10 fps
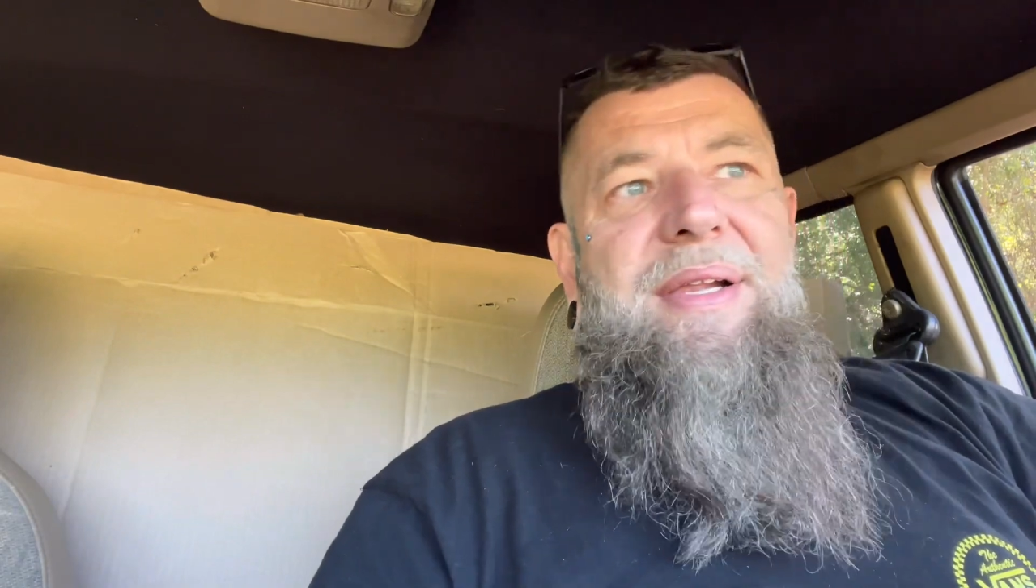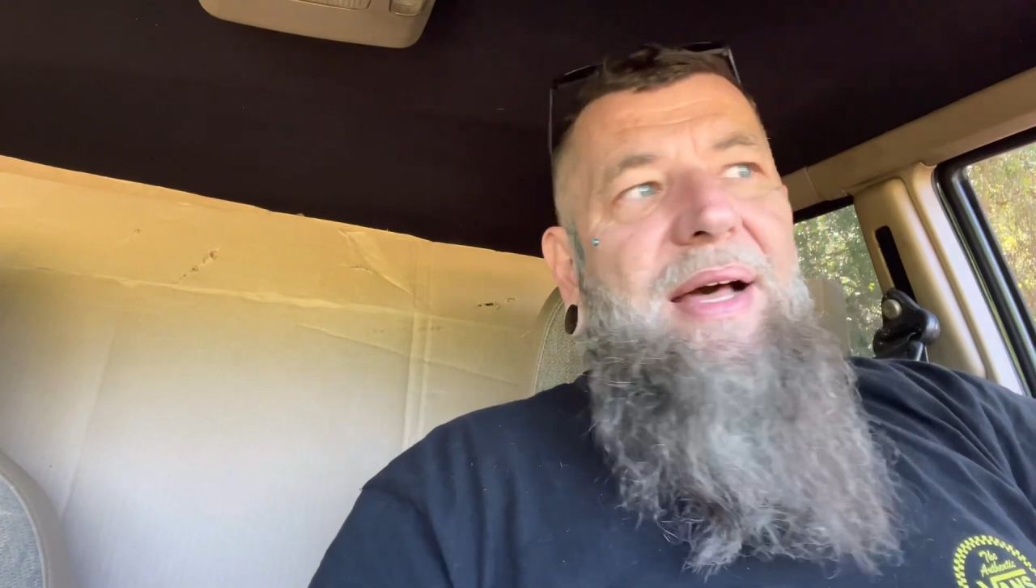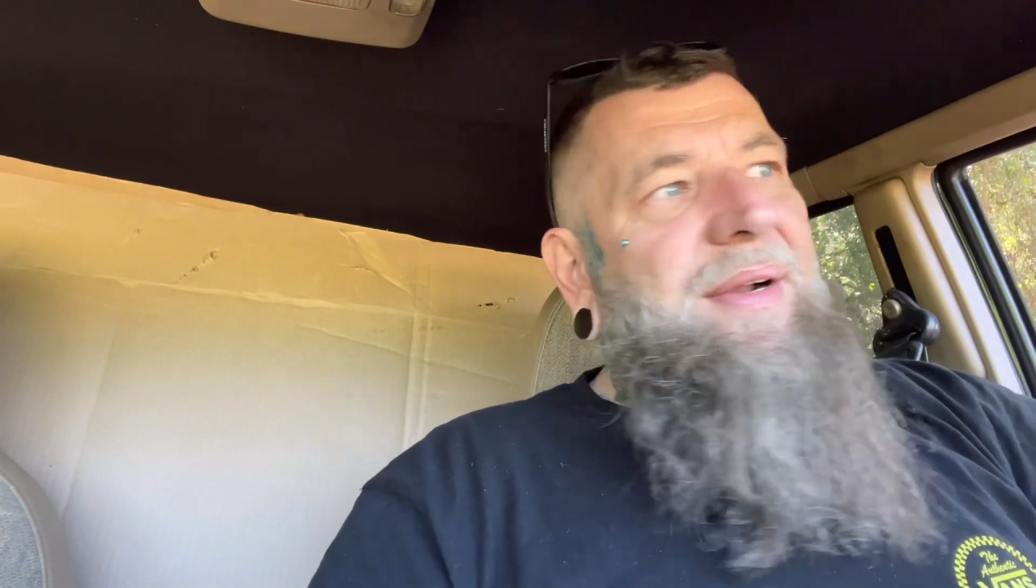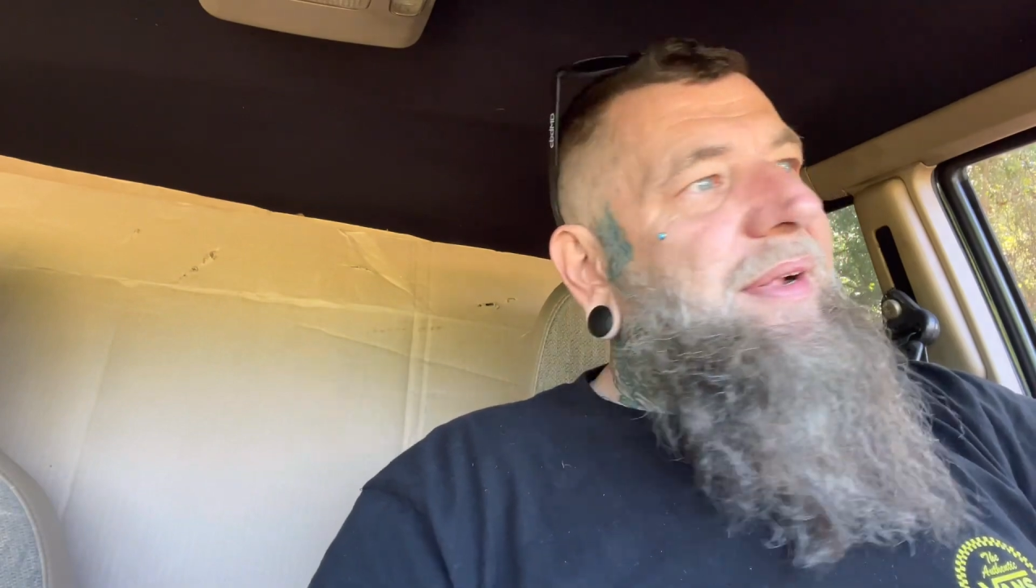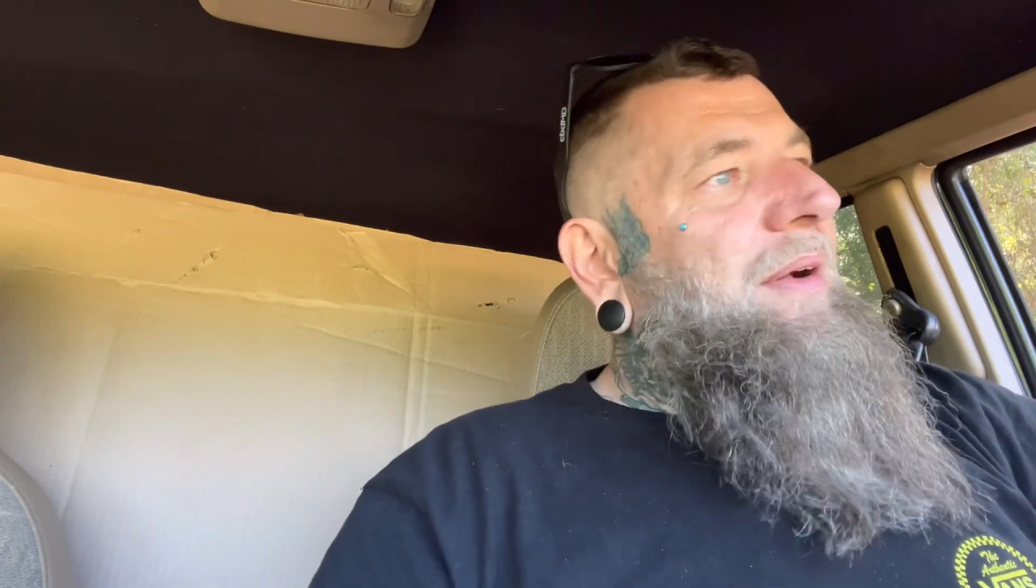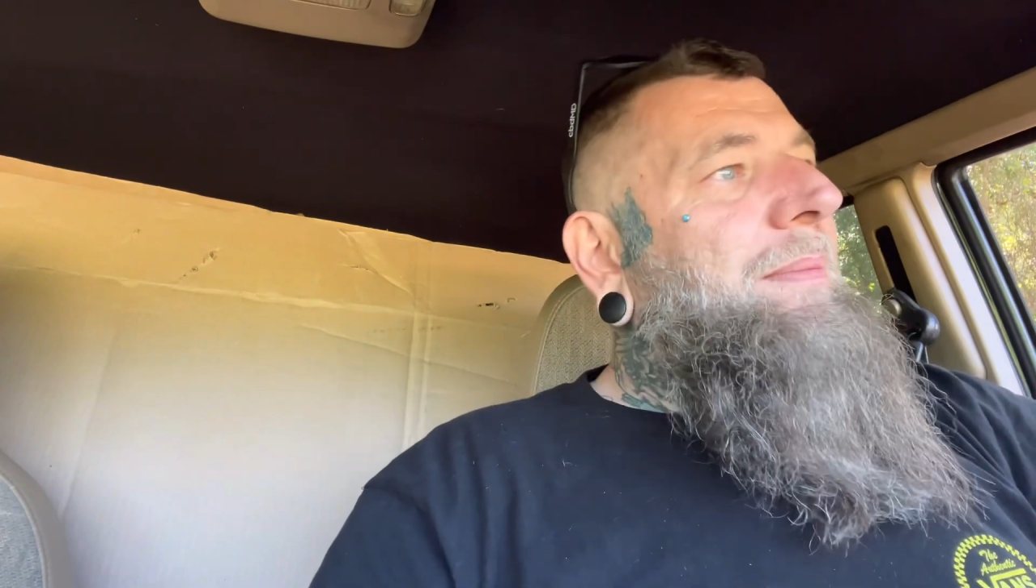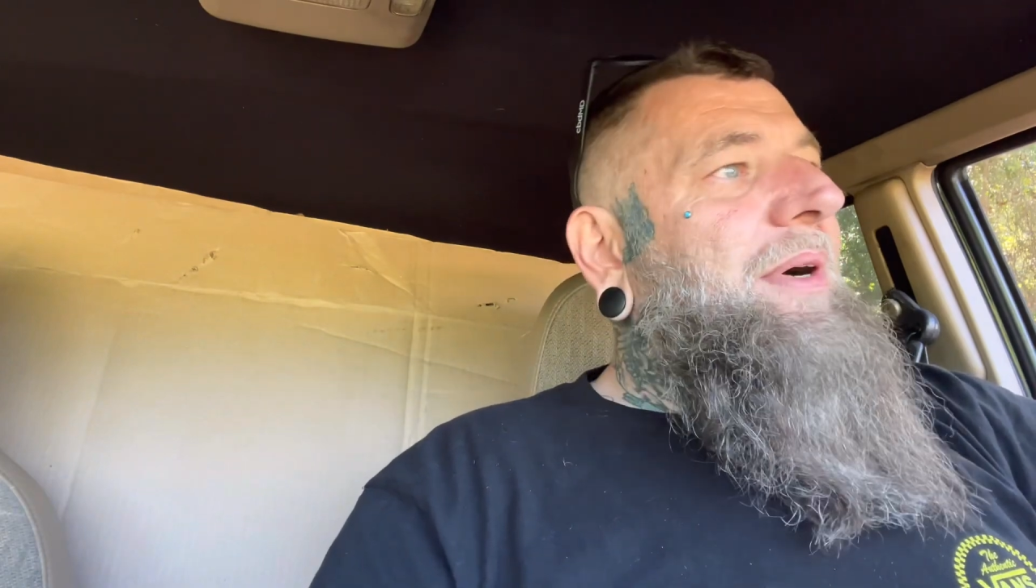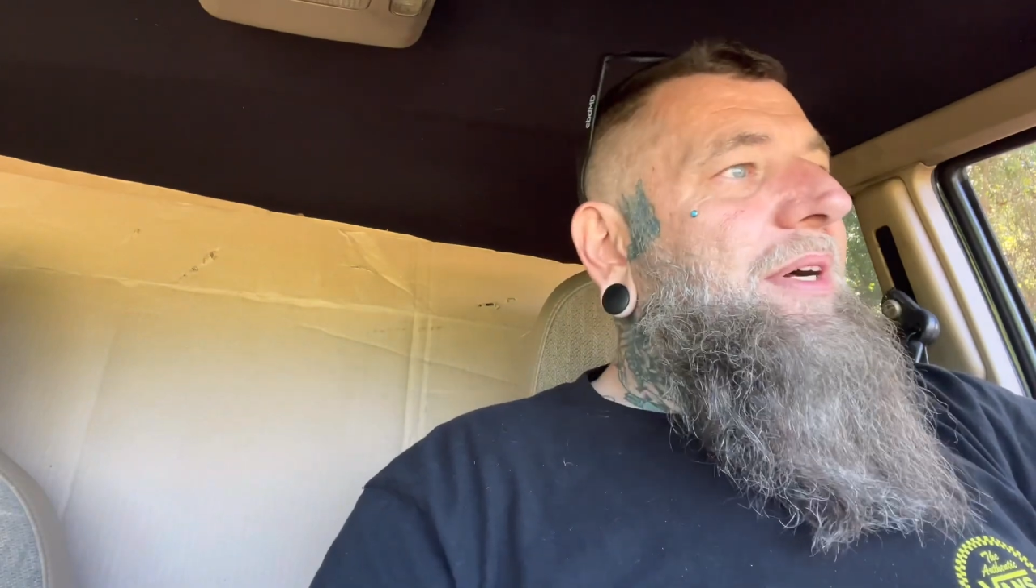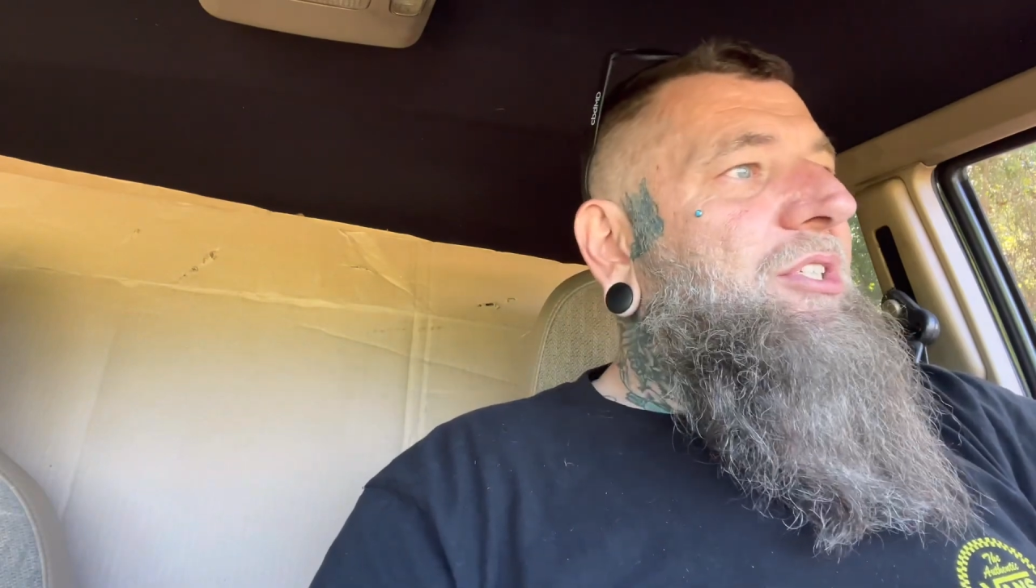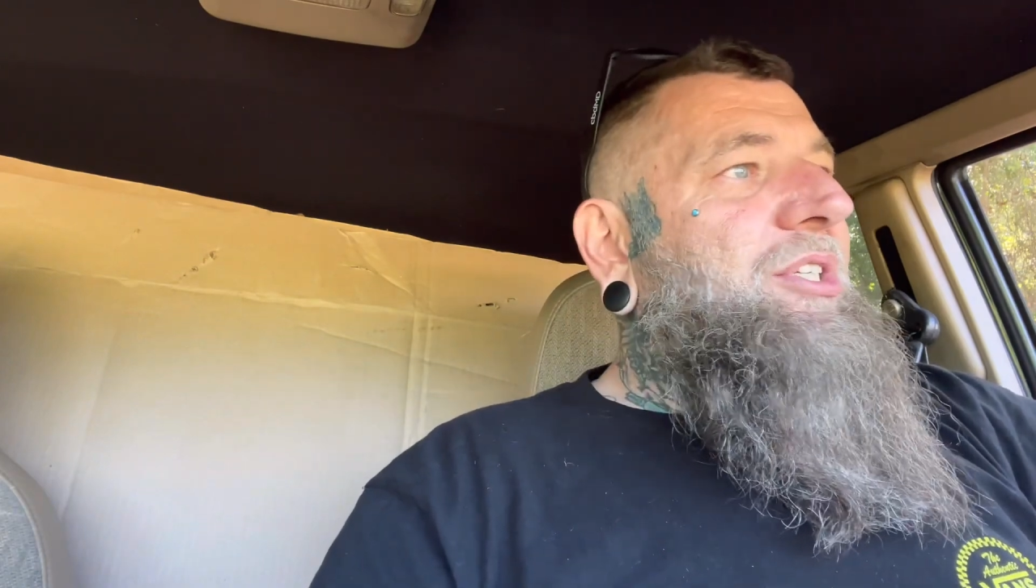not so
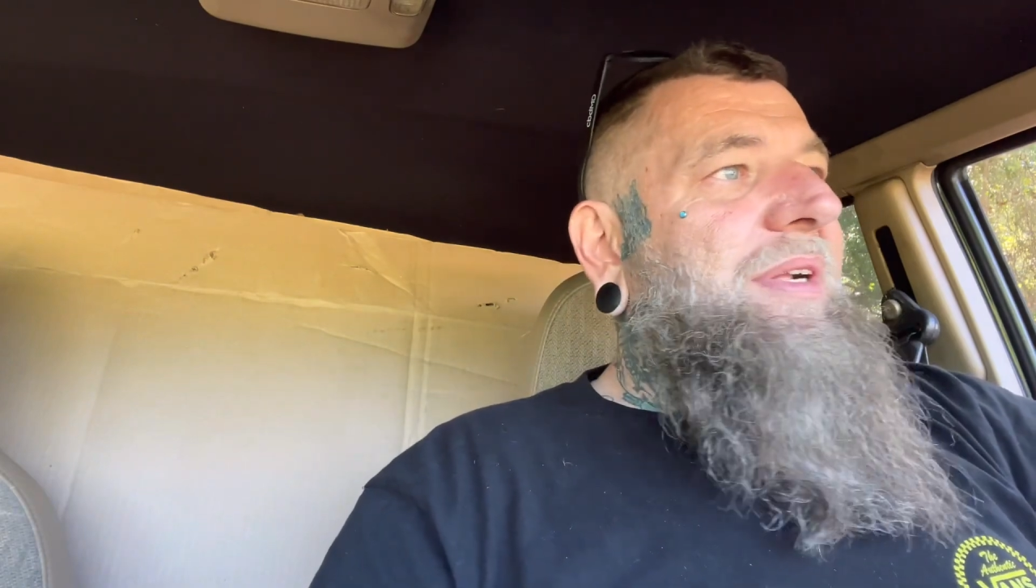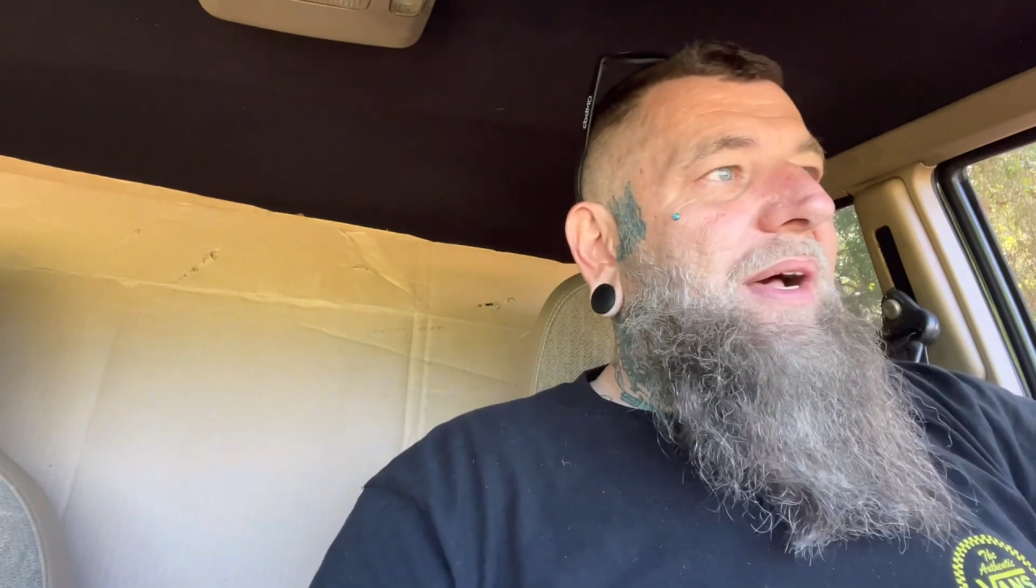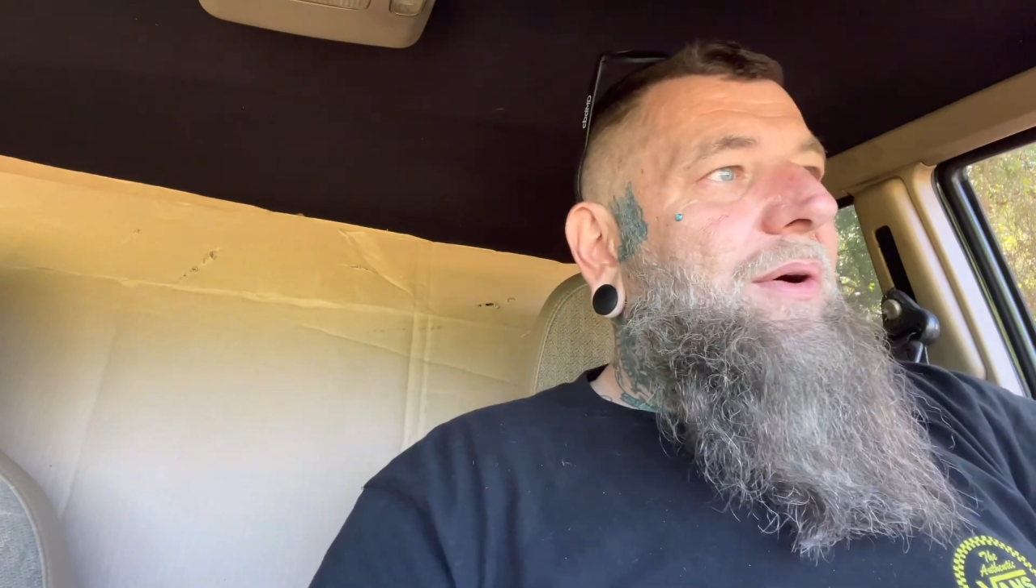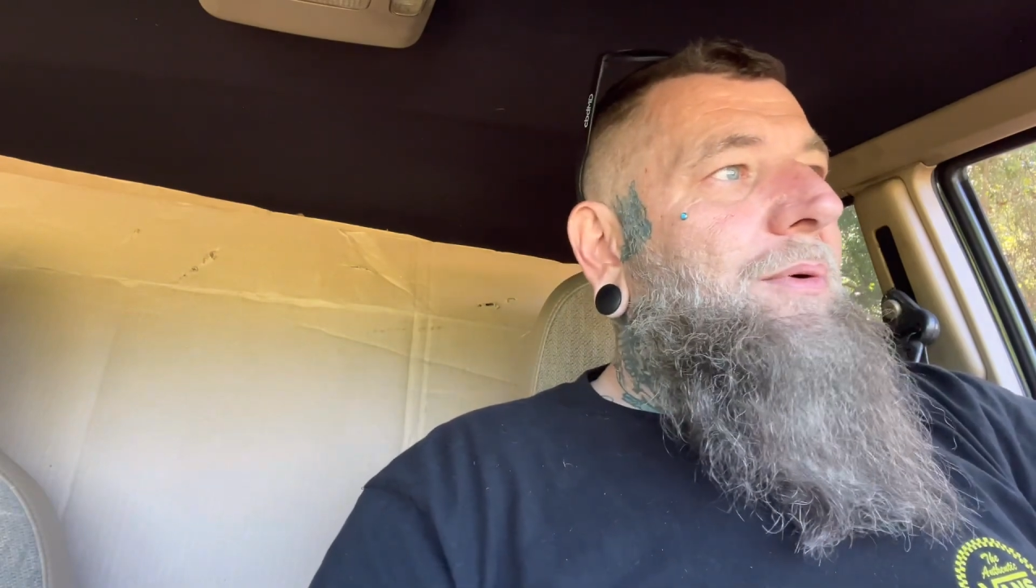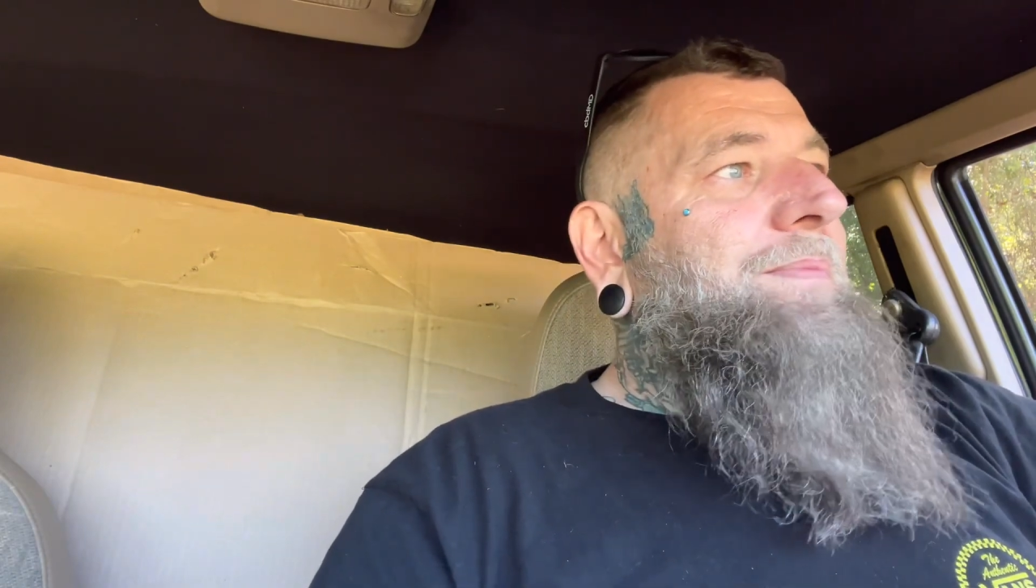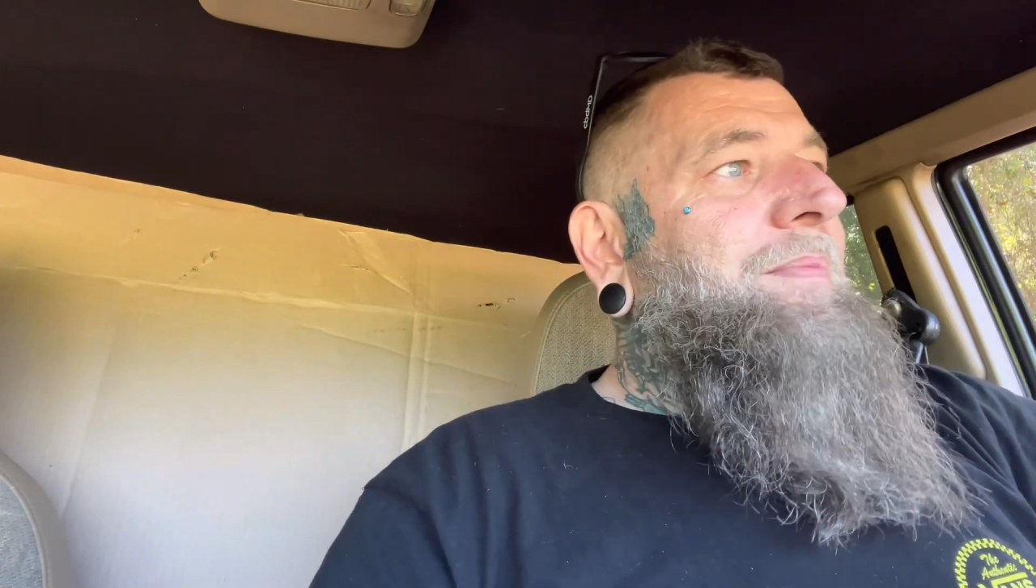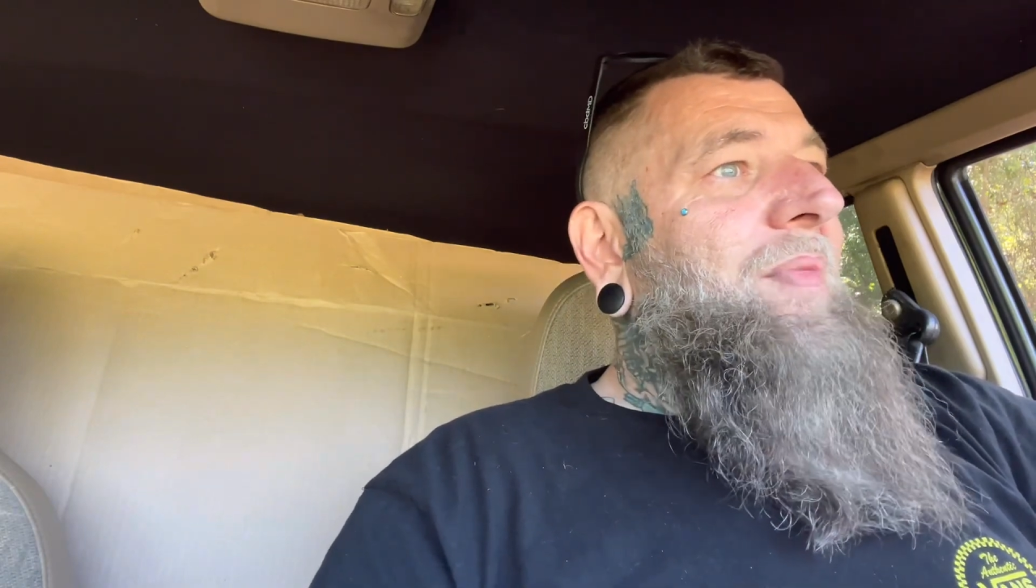much so